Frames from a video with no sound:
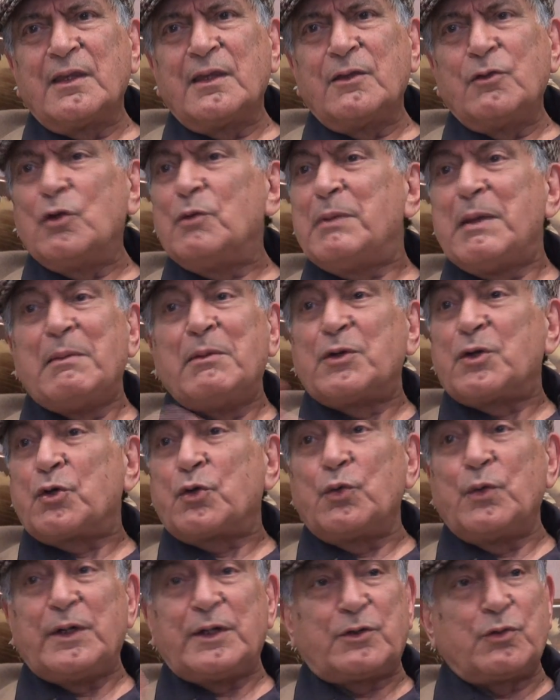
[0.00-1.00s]
You'll be able to
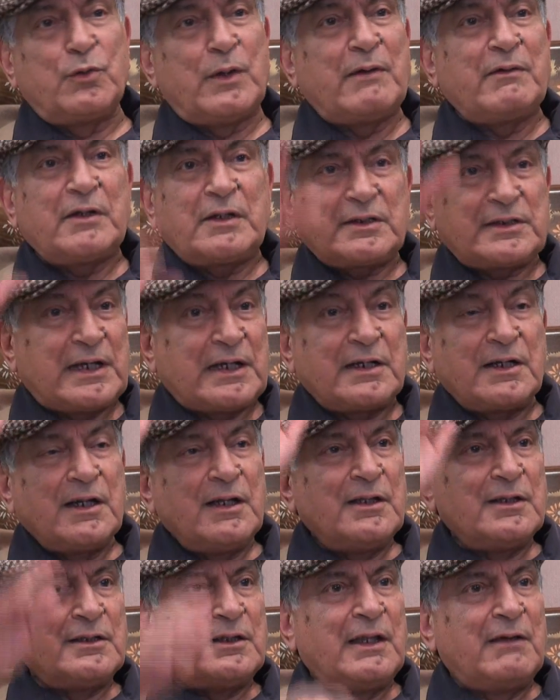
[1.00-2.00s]
do it. Whoever said
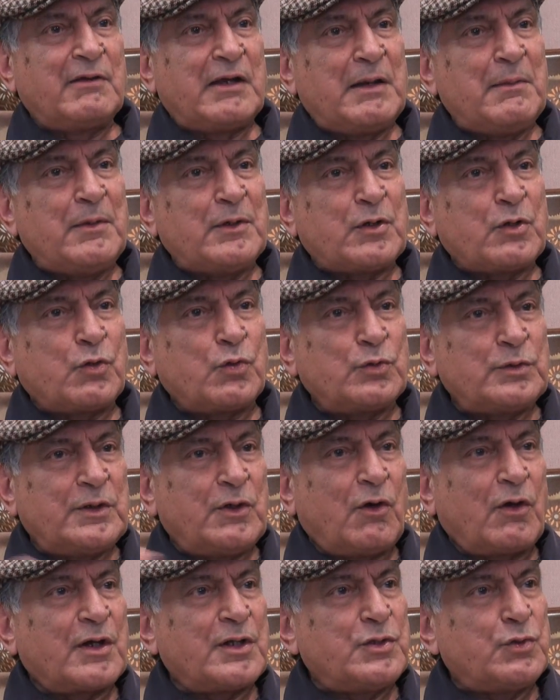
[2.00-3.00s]
they were able to do the
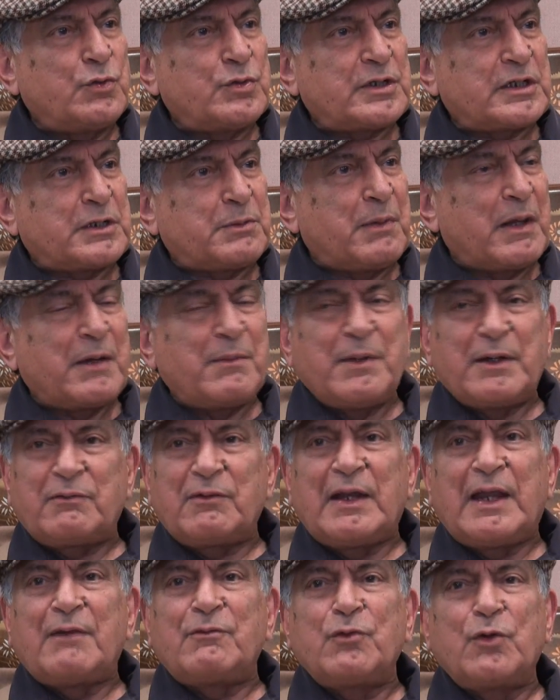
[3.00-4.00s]
orange juice experiment
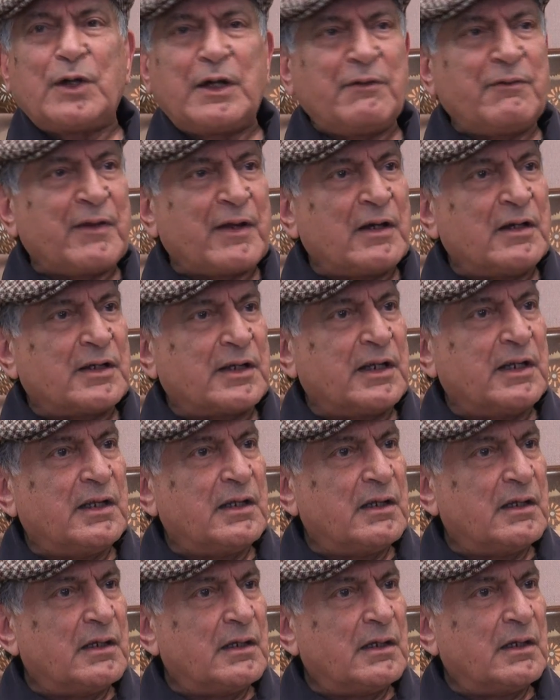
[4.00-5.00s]
will have no difficulty
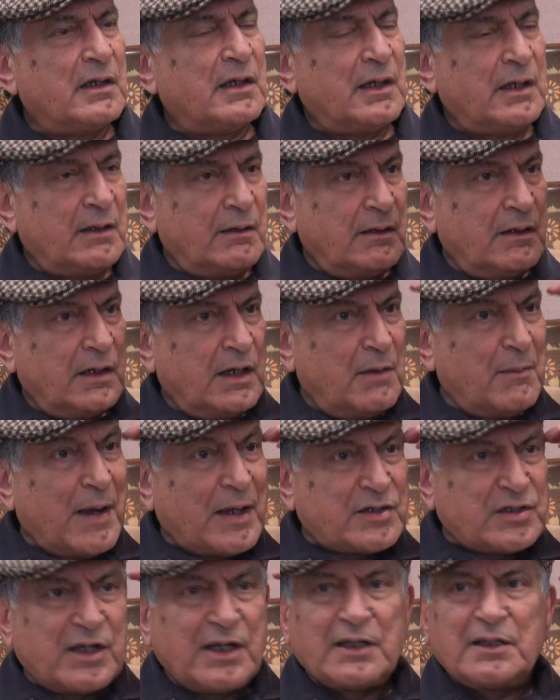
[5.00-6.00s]
in
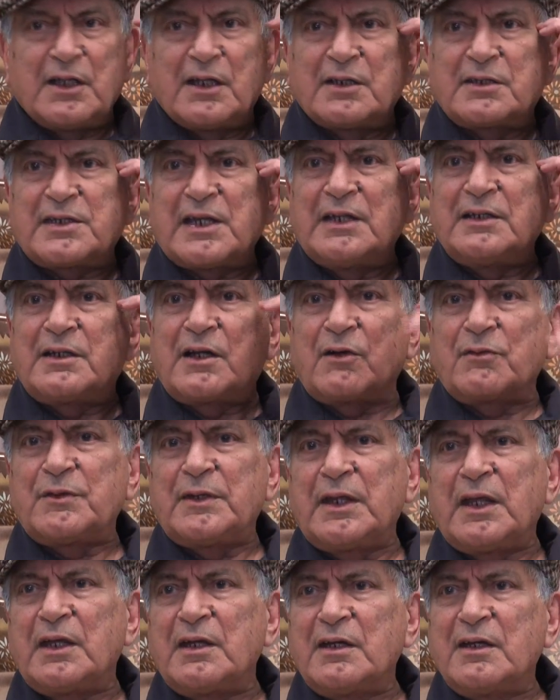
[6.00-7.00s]
imagining their center of
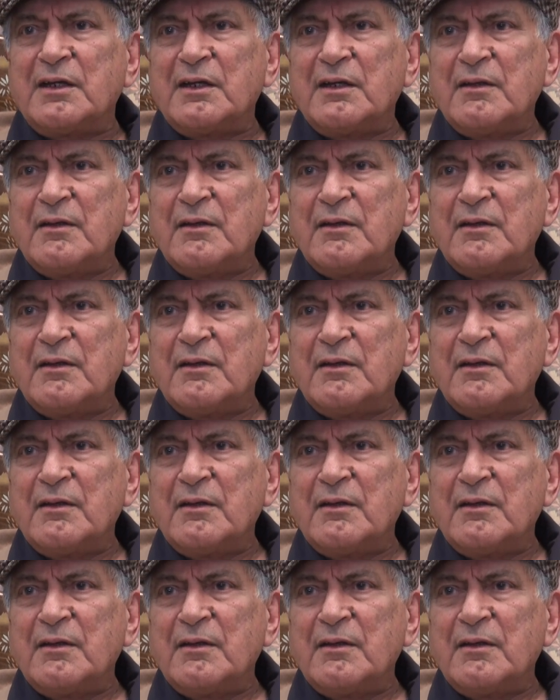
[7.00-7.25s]
the head.